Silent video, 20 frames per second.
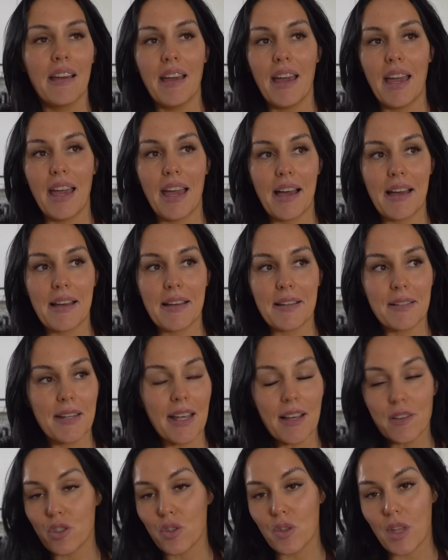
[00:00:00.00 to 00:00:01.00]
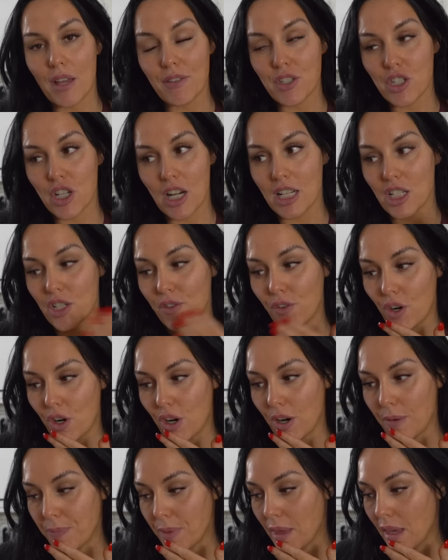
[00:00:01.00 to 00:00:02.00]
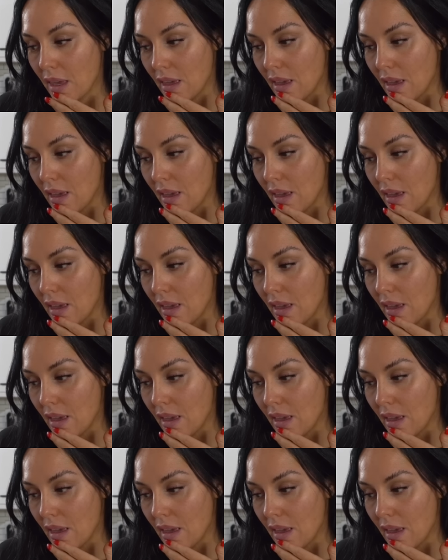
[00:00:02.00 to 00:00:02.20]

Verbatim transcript: And yeah, so life's changed for her.